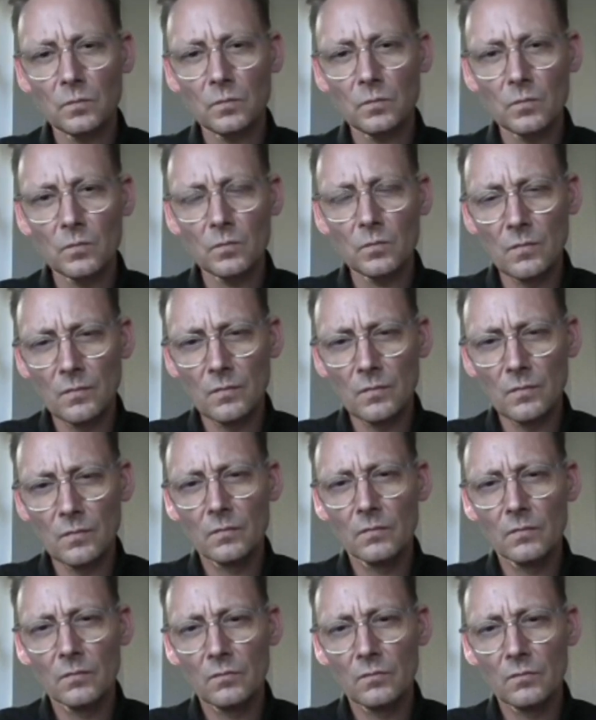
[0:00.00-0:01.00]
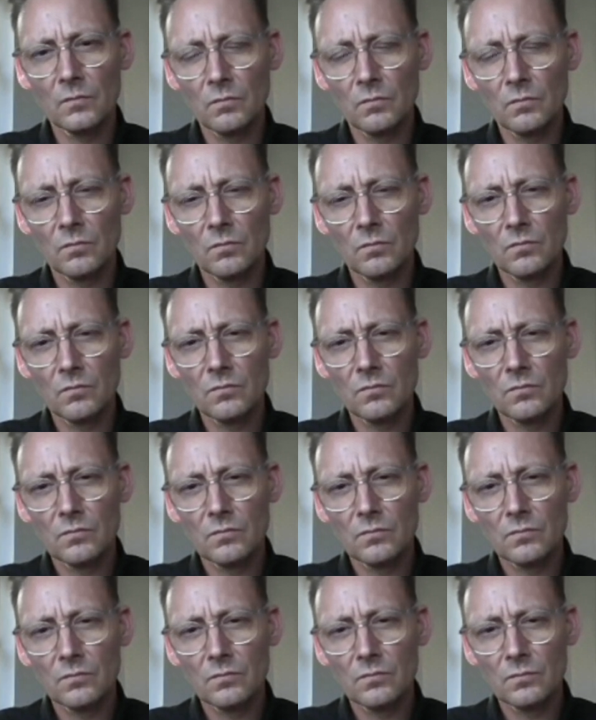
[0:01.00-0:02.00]

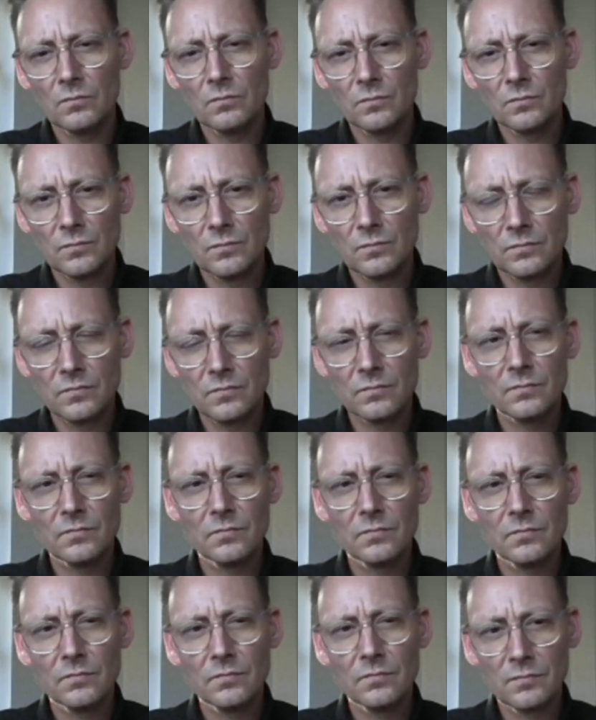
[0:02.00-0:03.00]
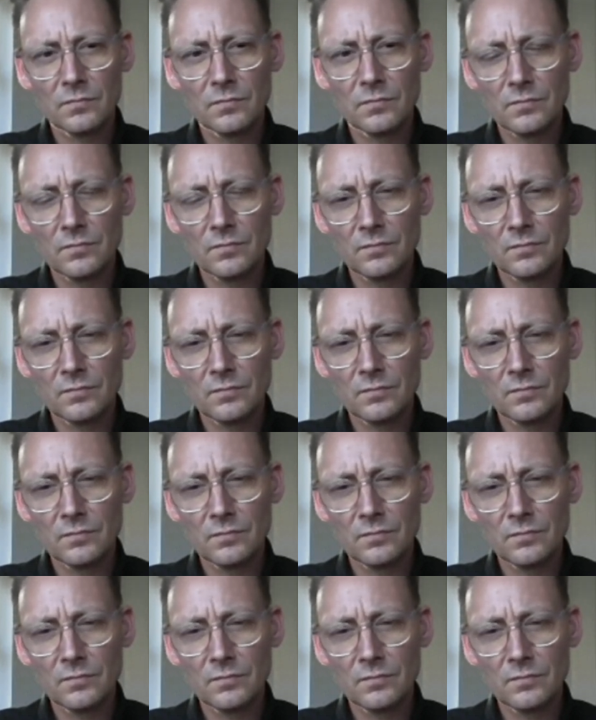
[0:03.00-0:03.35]
(silent)